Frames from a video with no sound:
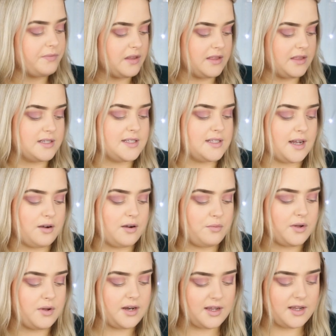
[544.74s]
the
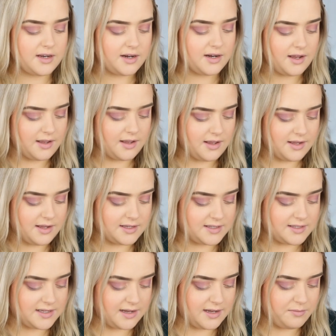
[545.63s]
second one in,
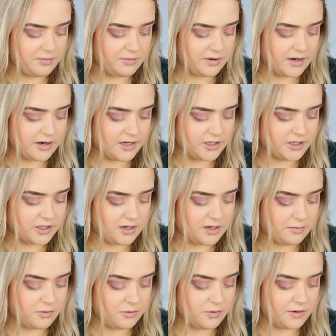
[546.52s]
same brush.
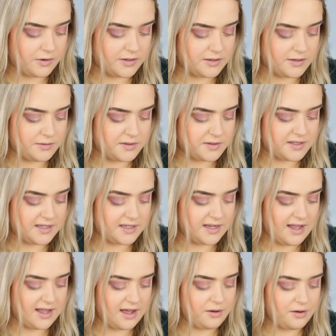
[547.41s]
I'm going to
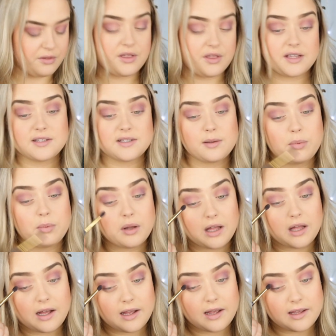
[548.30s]
see how this
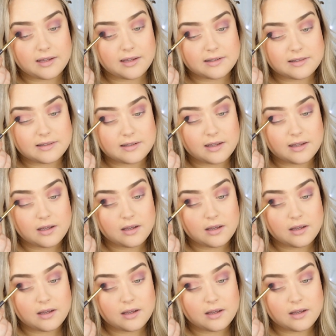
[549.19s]
applies